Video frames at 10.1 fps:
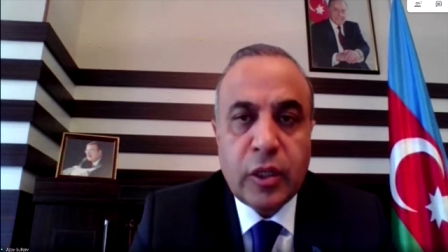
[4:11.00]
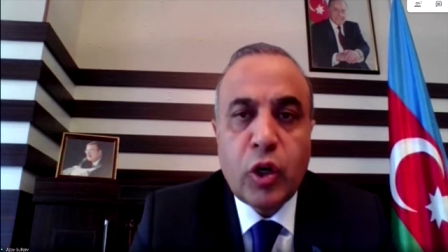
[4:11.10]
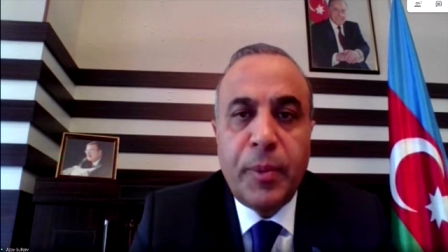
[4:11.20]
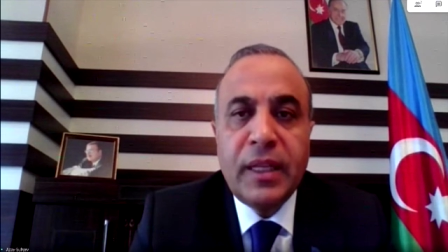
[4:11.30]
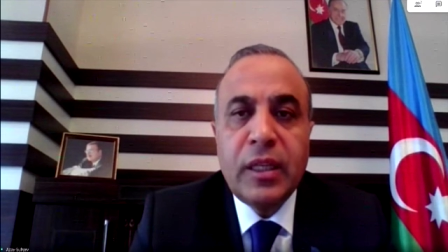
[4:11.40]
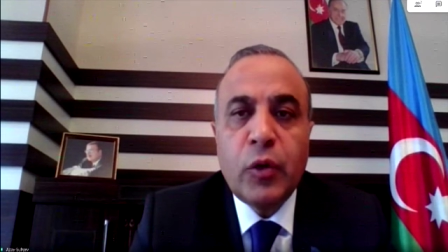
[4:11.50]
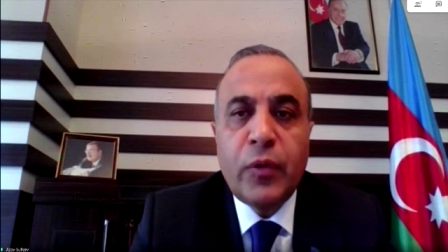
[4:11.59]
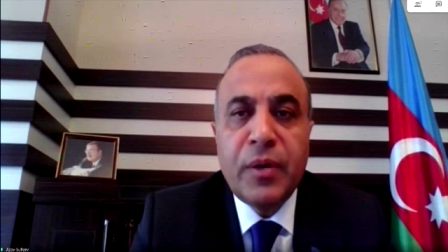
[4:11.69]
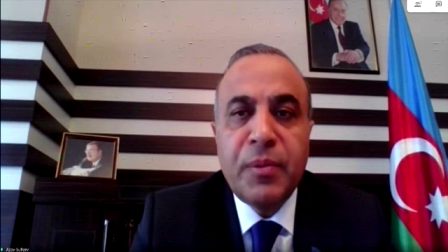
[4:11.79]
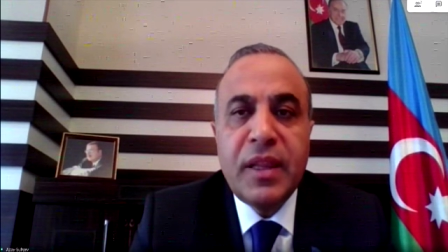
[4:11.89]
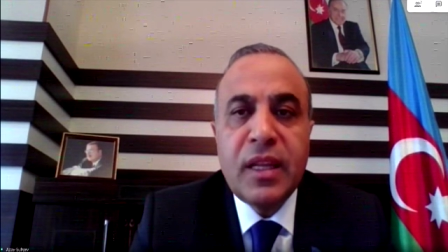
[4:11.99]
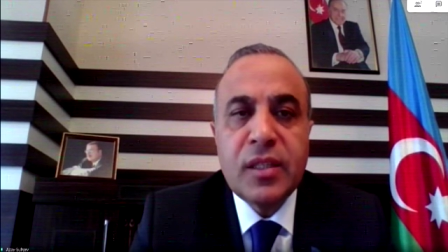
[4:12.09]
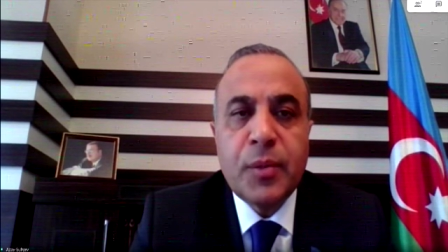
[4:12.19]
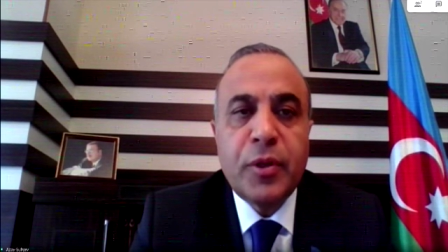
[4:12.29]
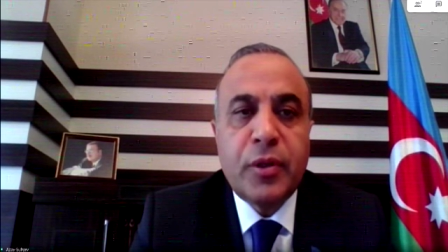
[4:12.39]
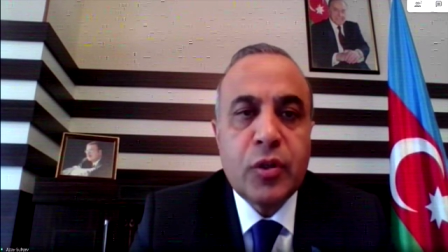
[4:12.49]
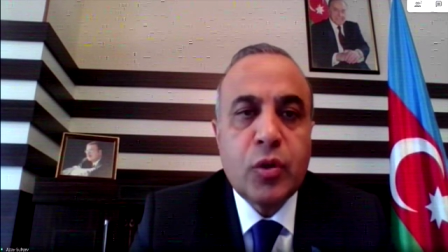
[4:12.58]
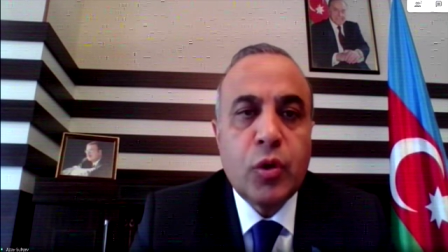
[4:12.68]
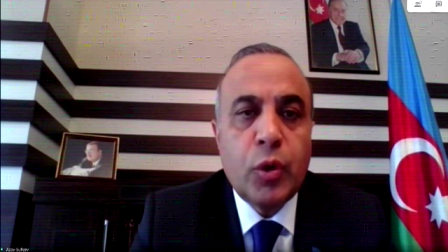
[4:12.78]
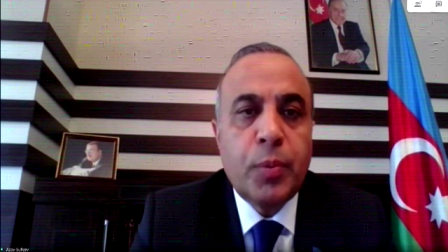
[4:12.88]
The commander of Armenian
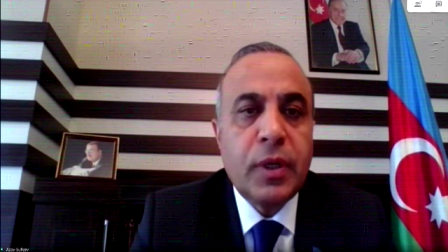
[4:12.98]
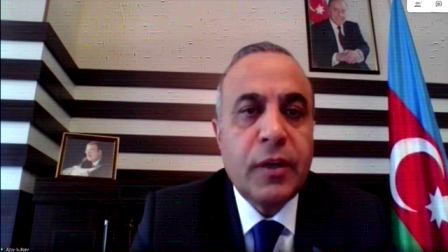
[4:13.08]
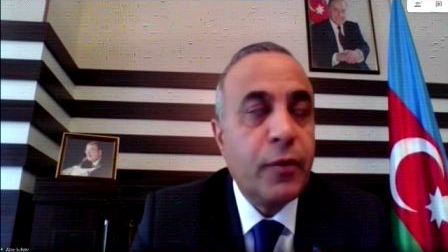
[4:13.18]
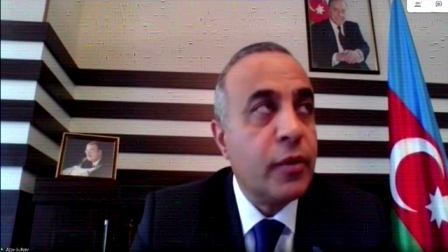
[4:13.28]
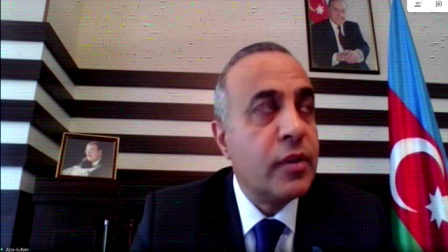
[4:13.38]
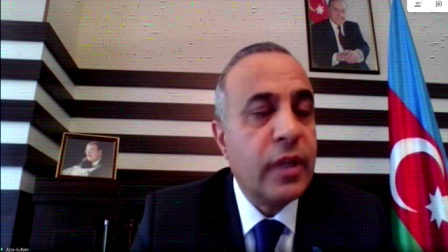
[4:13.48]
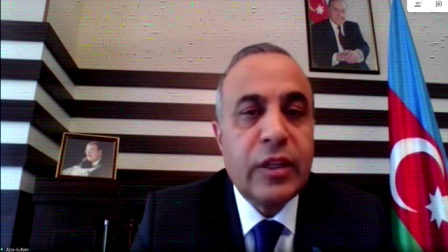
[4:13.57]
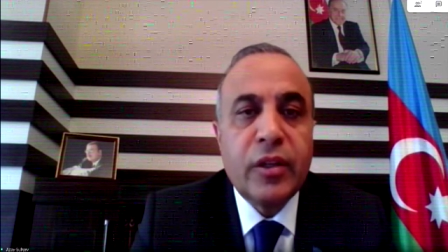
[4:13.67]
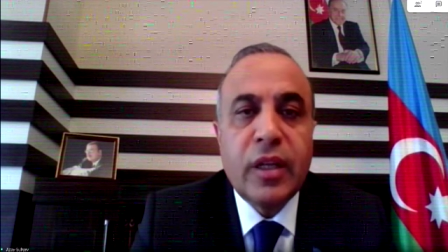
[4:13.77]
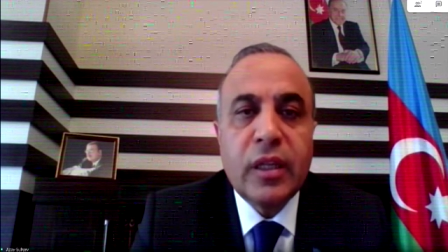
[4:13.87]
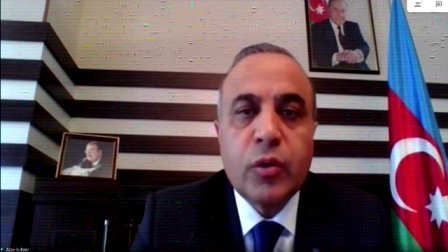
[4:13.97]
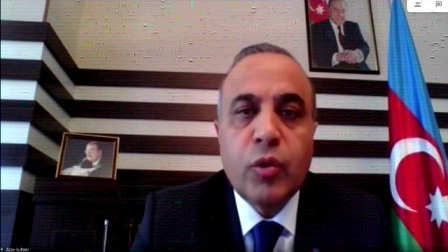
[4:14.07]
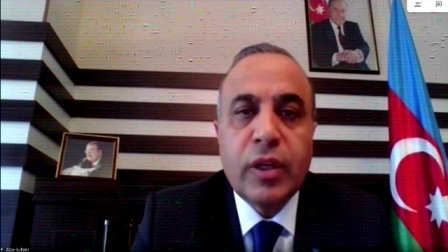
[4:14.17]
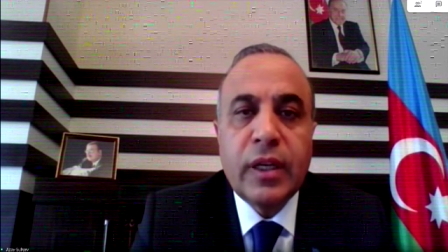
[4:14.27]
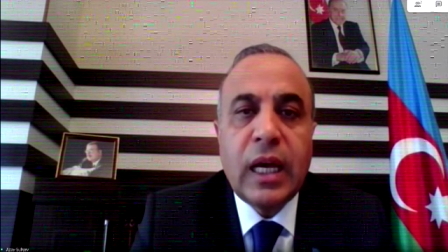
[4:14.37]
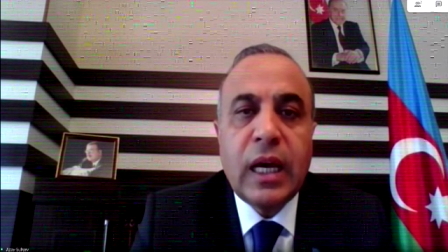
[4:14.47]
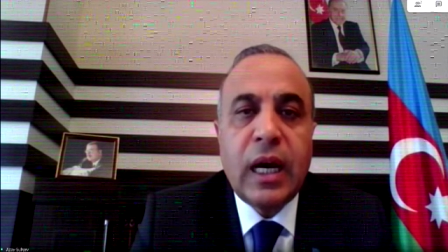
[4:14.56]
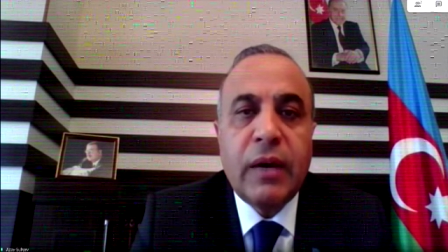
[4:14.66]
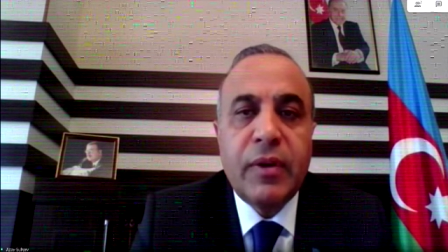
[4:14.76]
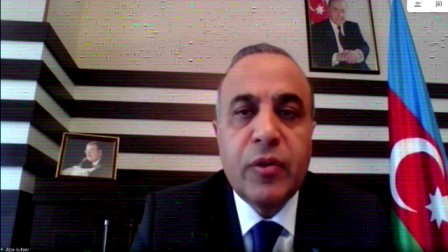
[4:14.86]
sabotage group, First Lieutenant Gurgen
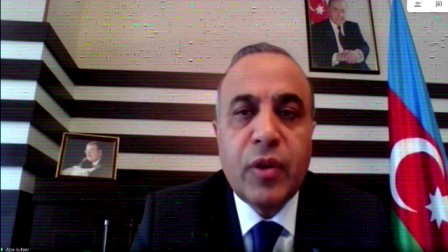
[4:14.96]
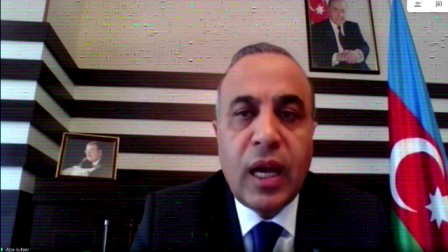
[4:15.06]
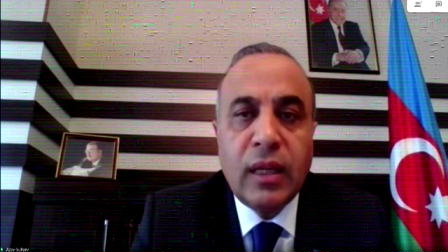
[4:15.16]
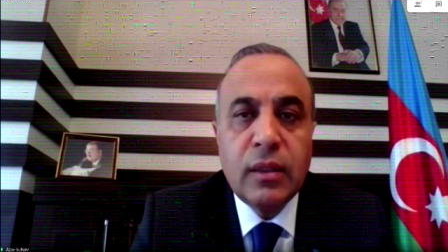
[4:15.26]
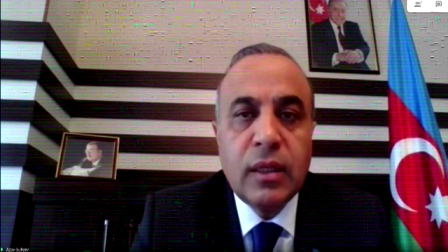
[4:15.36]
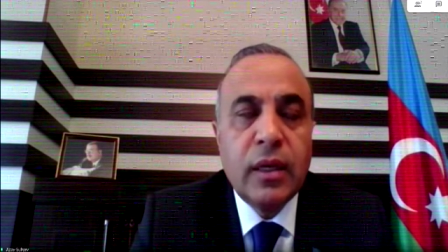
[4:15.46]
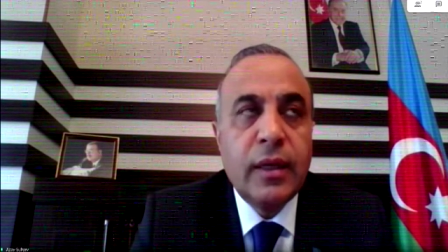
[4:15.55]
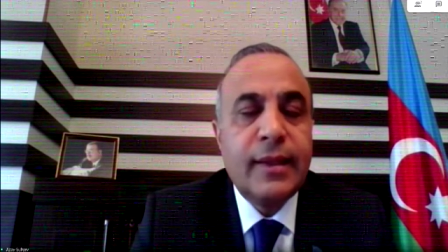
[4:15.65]
Averdian,